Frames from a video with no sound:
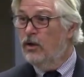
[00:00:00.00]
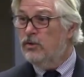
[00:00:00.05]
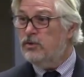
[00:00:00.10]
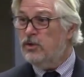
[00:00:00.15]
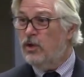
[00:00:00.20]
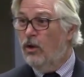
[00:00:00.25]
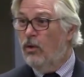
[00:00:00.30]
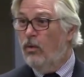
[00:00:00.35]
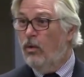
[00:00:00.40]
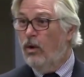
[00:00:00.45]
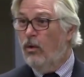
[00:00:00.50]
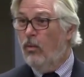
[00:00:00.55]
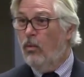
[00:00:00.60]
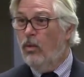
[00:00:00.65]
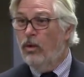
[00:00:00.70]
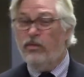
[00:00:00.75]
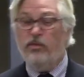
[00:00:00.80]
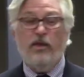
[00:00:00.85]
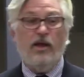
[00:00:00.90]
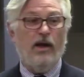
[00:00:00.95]
So uh,
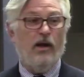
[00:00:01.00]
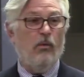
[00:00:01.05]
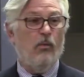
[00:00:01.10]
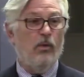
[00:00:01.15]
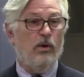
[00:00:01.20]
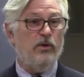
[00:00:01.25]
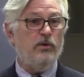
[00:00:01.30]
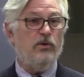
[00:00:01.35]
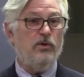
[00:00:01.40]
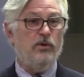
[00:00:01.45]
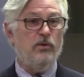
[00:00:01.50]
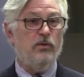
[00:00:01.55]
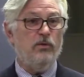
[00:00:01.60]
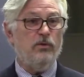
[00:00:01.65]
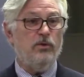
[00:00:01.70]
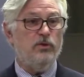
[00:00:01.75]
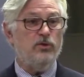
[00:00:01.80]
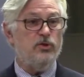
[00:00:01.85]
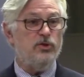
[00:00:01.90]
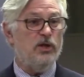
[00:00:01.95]
one thing I want to,
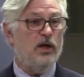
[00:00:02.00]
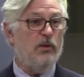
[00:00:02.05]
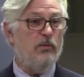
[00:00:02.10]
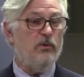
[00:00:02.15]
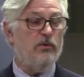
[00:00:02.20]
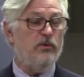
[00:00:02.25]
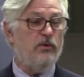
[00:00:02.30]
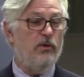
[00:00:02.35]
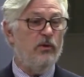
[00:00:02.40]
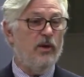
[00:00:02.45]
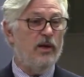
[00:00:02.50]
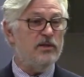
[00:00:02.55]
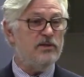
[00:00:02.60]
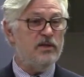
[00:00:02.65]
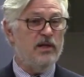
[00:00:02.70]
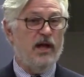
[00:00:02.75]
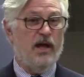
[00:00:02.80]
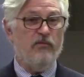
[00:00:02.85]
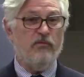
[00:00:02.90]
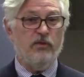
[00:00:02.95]
to share with you as
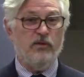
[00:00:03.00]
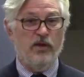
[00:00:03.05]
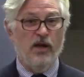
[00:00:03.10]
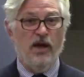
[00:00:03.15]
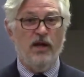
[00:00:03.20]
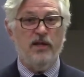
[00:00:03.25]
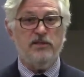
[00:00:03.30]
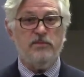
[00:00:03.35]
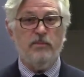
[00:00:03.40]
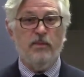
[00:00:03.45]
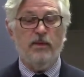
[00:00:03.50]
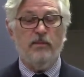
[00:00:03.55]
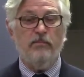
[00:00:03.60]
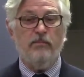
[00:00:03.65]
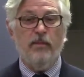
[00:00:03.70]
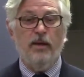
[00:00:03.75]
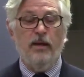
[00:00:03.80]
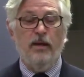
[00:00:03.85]
an advertisement,